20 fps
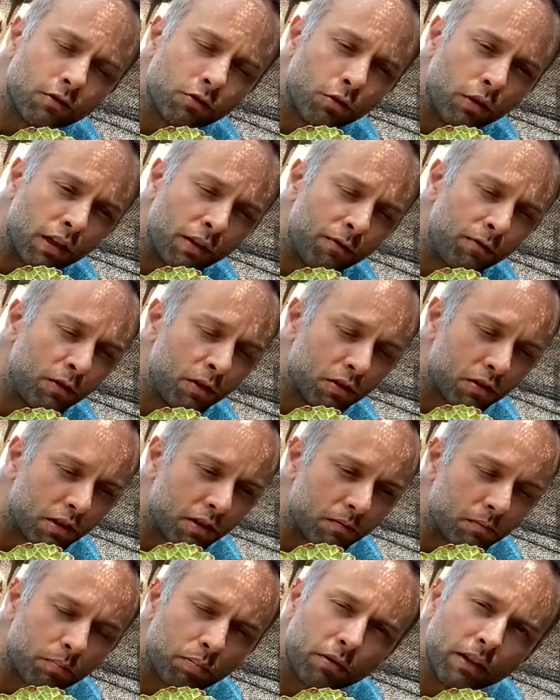So if you're
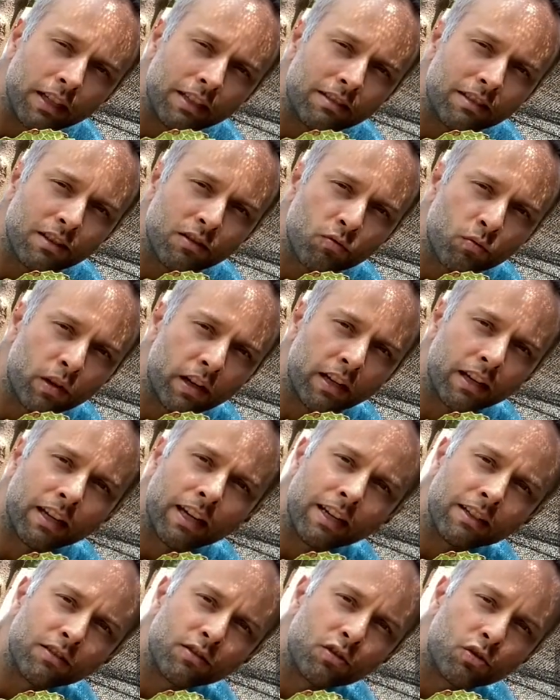in places where it
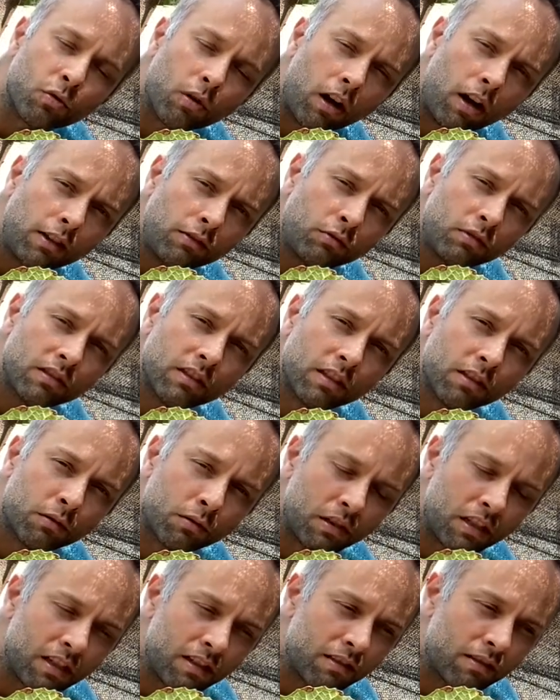gets to 100
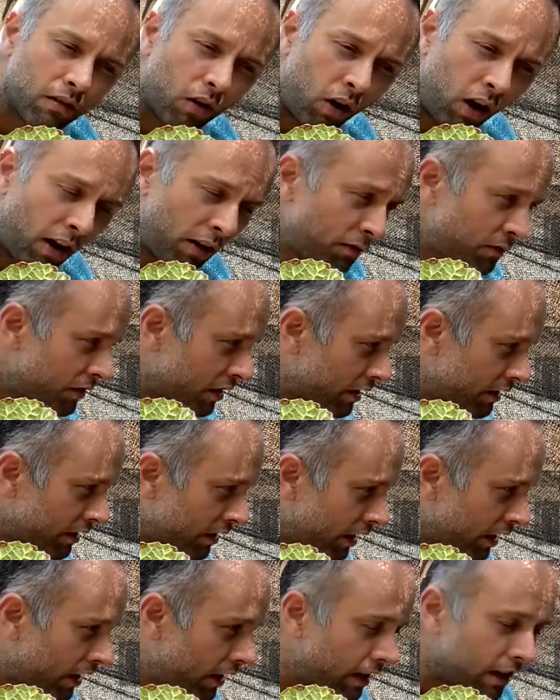degrees often,
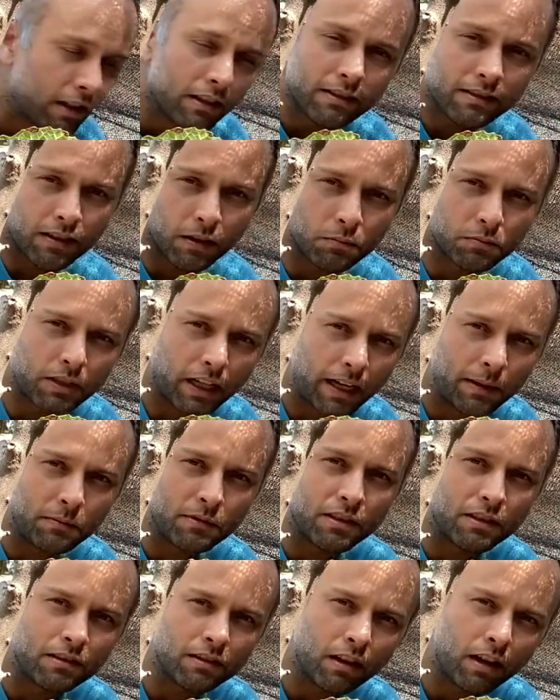
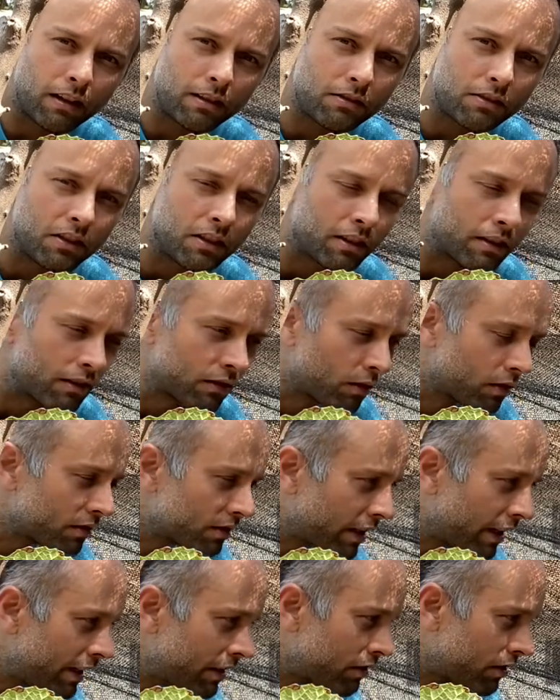sometimes it does here in Los
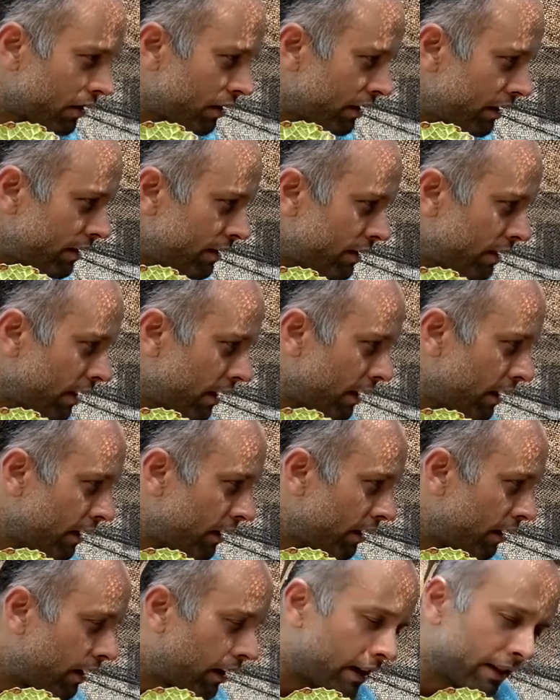Angeles,
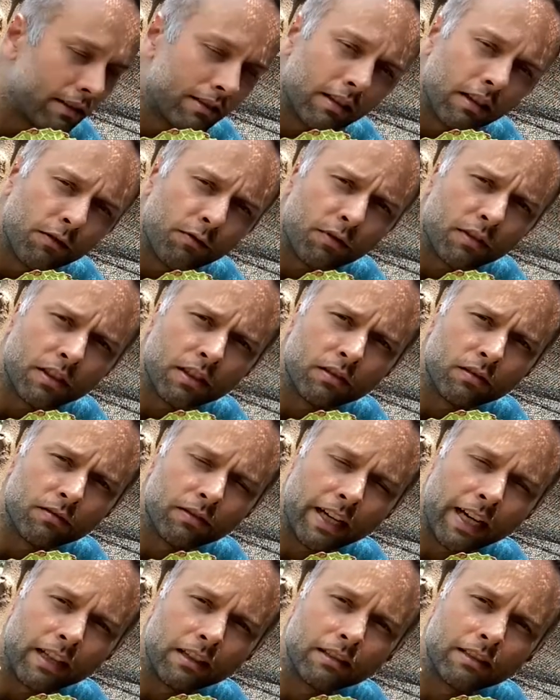in San Fernando
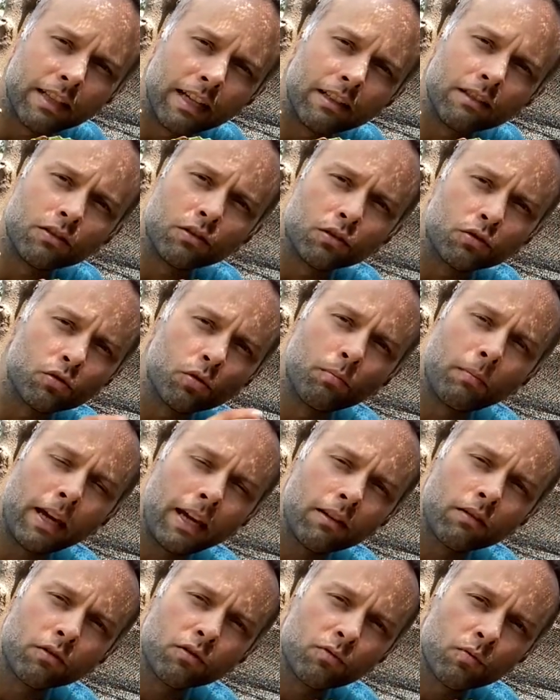Valley, then your
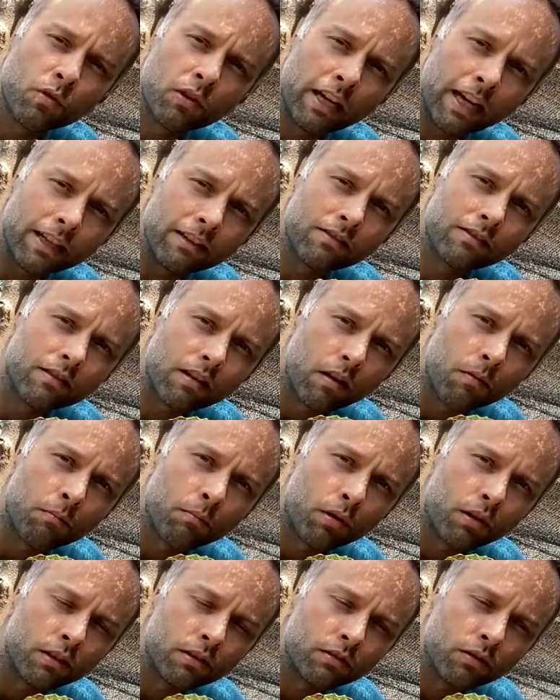tomatoes will get
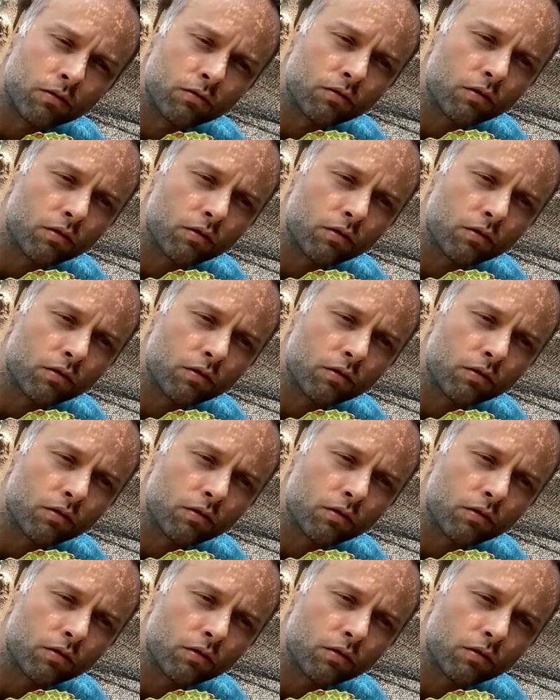sunburned on